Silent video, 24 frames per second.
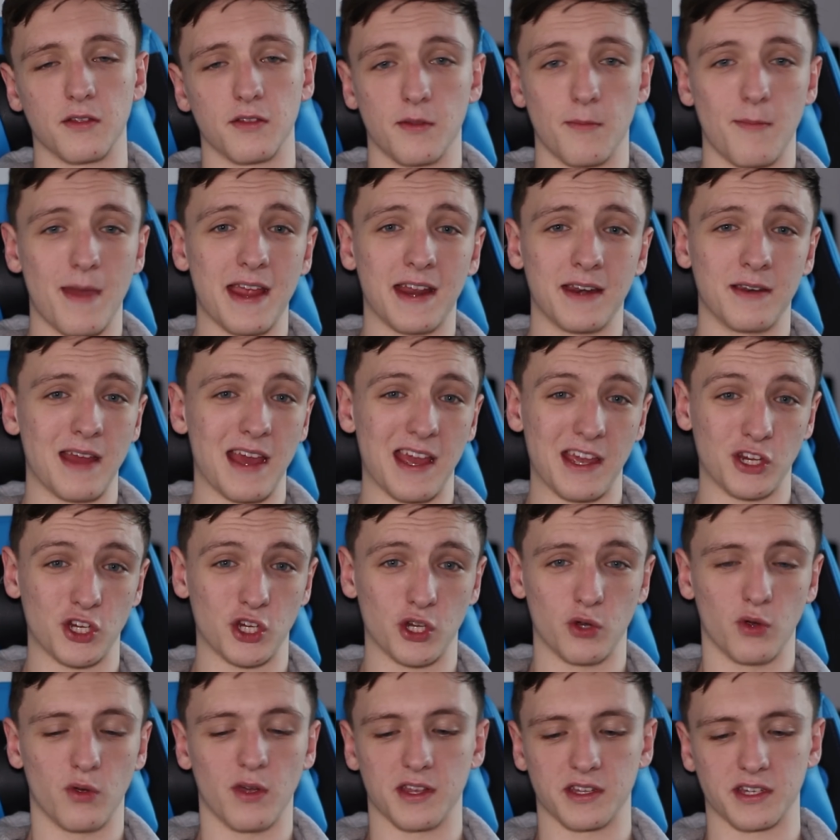the main
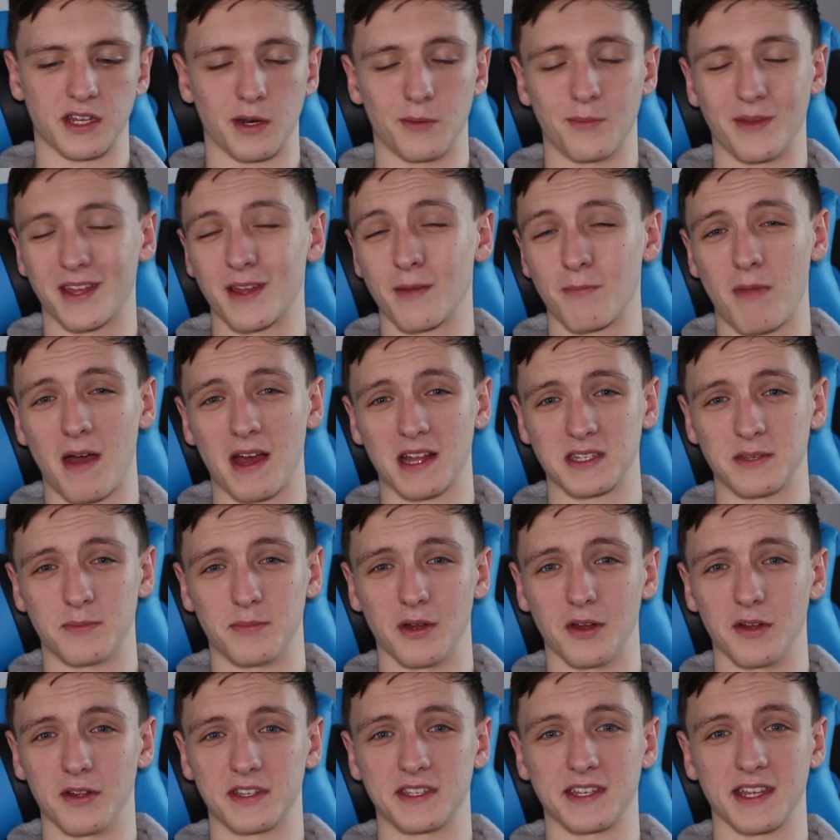issue is going to be
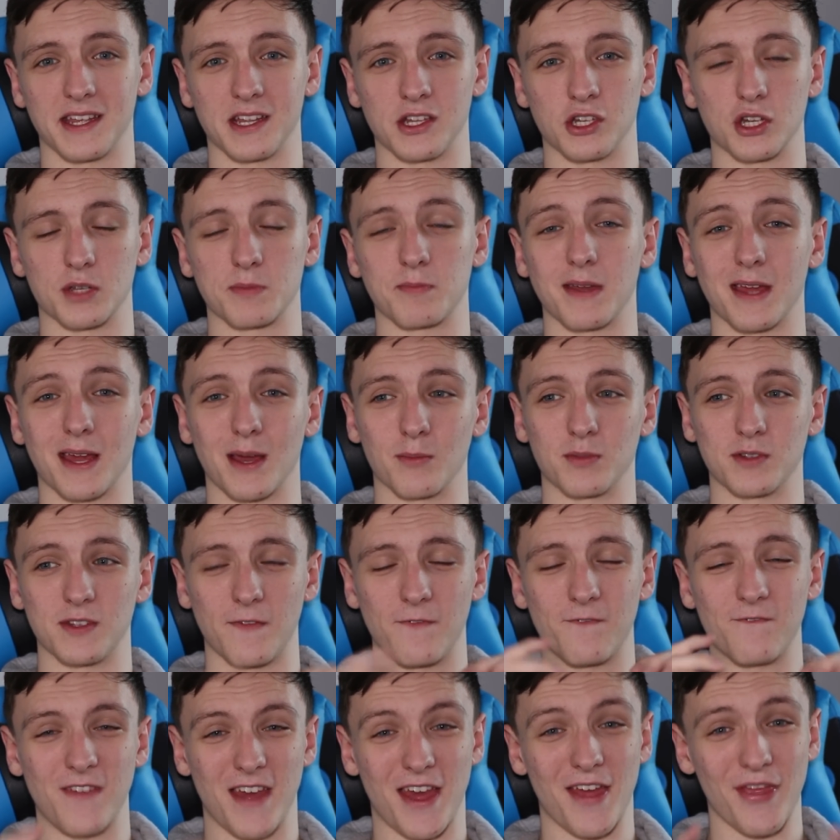compatibility and just being able to
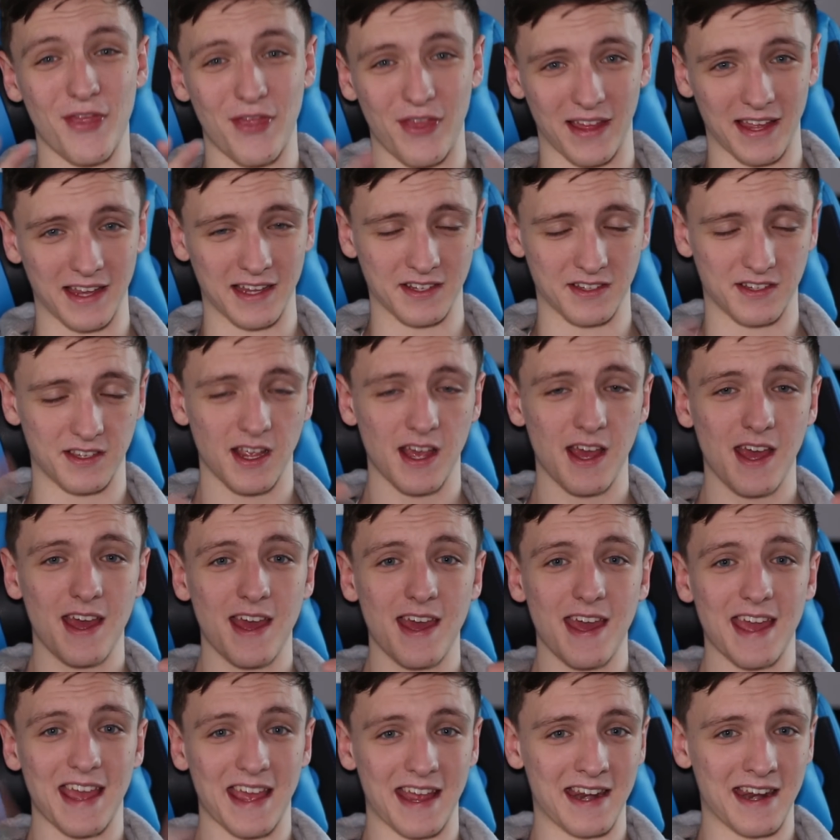fit things
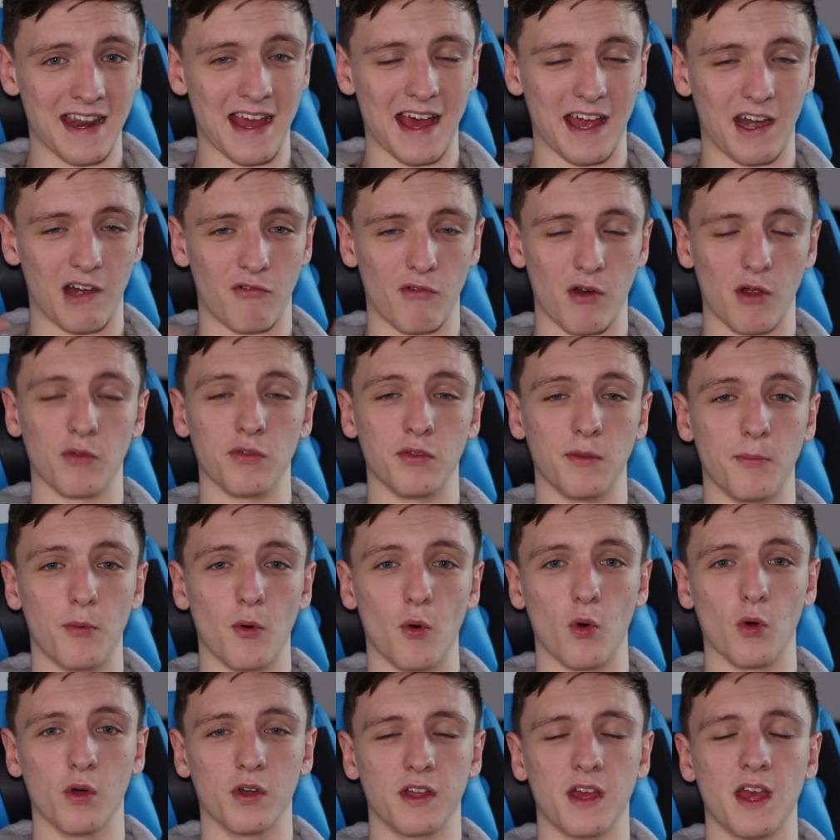in and around the
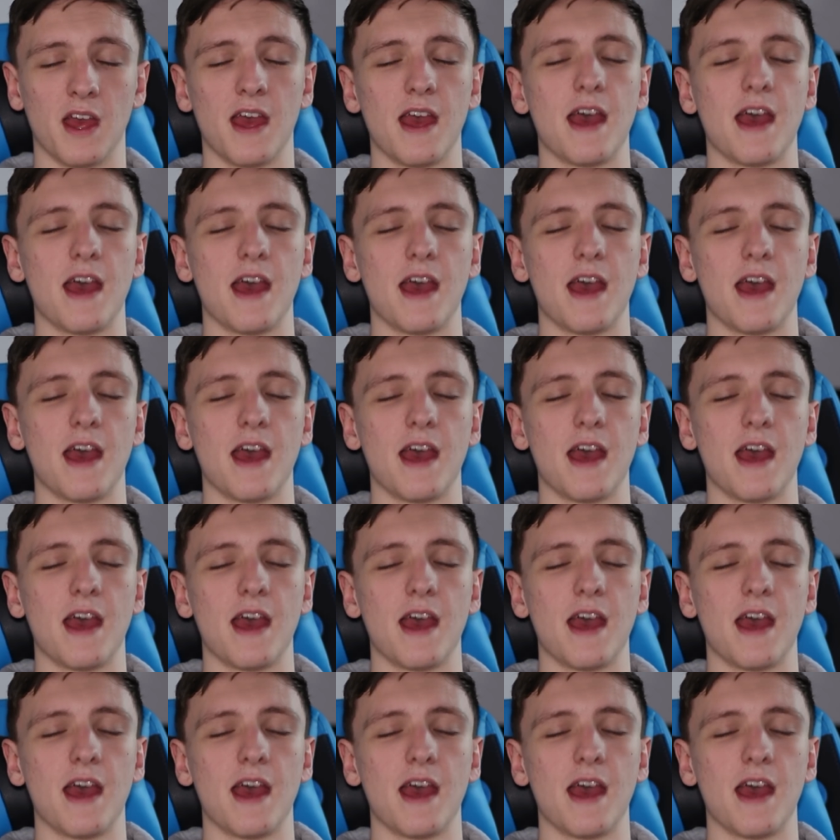board.